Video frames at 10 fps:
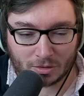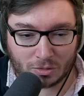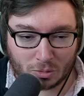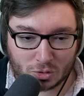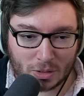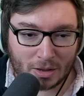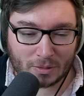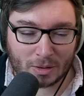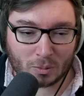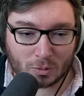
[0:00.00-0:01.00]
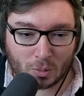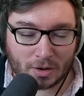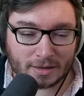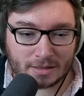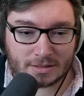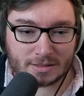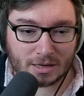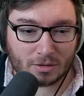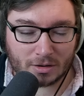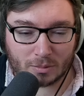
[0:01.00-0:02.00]
not sure how it would work
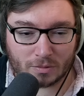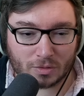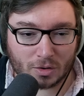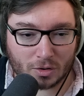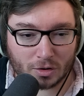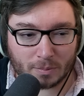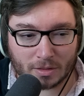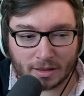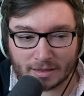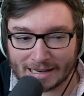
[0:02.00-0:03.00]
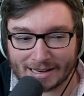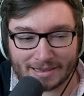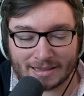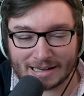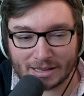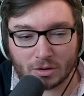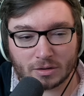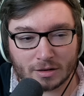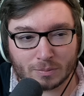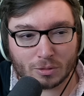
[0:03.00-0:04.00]
necessarily with the hook, but like the
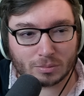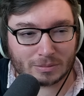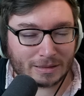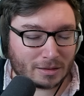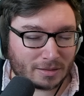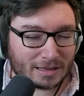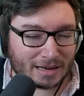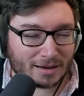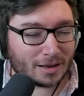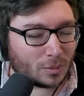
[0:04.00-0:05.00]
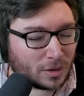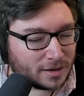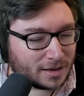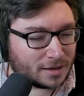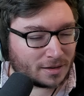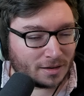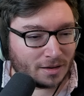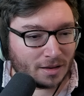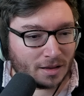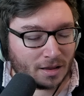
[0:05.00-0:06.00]
Leona is probably the clear one here.
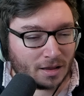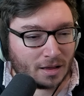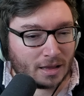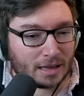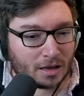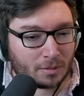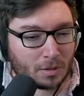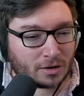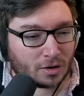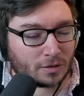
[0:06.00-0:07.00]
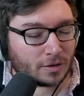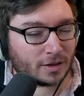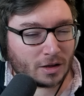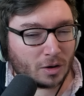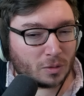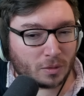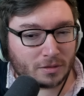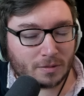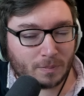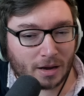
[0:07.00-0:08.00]
I don't think I would
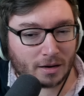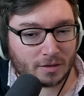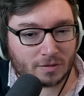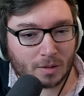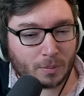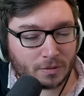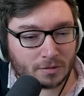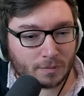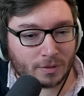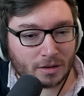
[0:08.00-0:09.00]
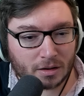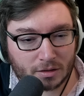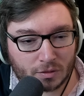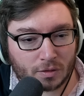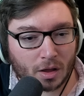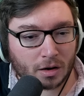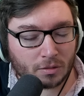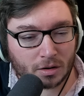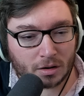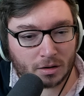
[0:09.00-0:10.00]
want to pick this up on something like a
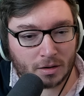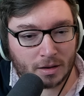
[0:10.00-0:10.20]
Zyra.